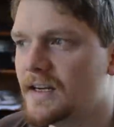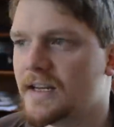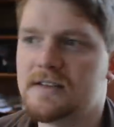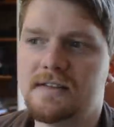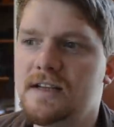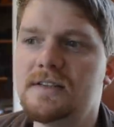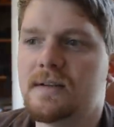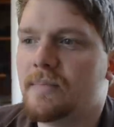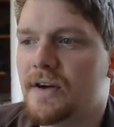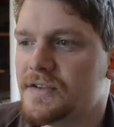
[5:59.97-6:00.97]
I guess,
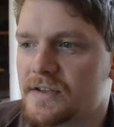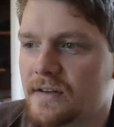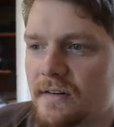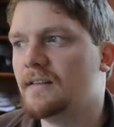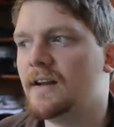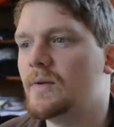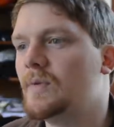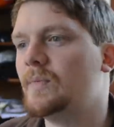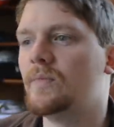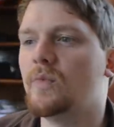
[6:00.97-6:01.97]
decent person that I
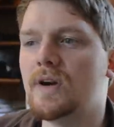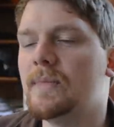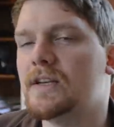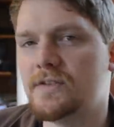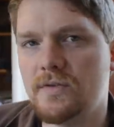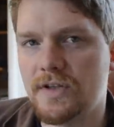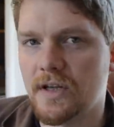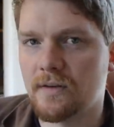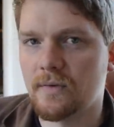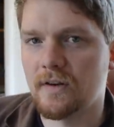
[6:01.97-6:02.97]
would want to be
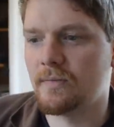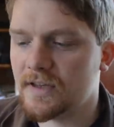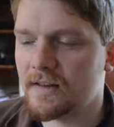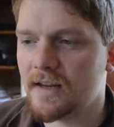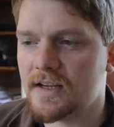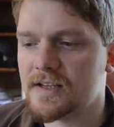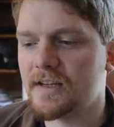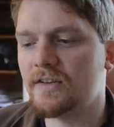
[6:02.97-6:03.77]
associated with. But the thing is, I